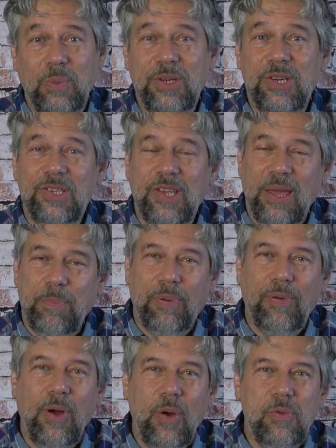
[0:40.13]
which is a
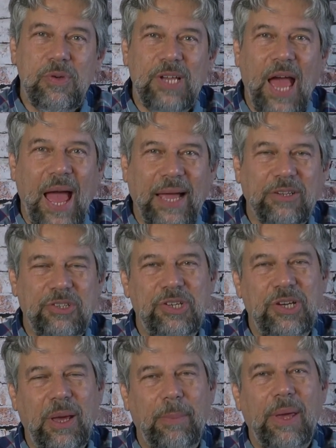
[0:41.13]
pro DAC
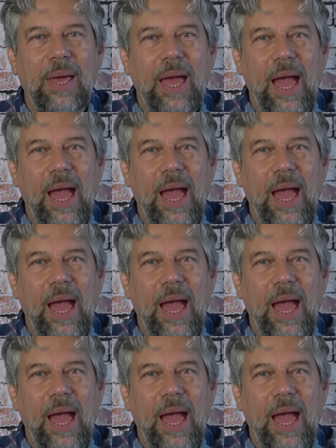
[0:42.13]
chip,